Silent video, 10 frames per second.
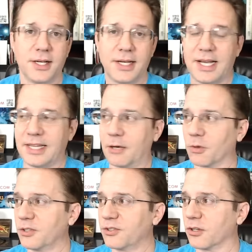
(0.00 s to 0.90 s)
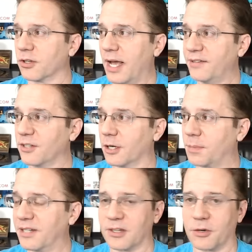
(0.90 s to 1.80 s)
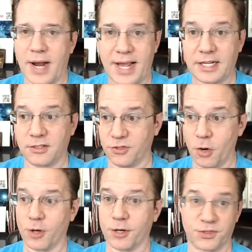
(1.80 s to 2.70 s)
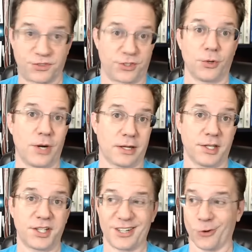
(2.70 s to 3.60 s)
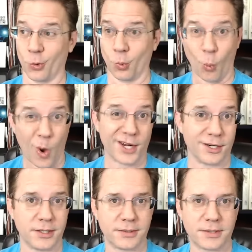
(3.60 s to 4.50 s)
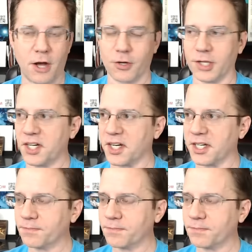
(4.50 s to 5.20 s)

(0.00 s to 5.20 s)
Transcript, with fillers: and they were losing all their livestock because they were adding salt water with zero alkalinity or one alkalinity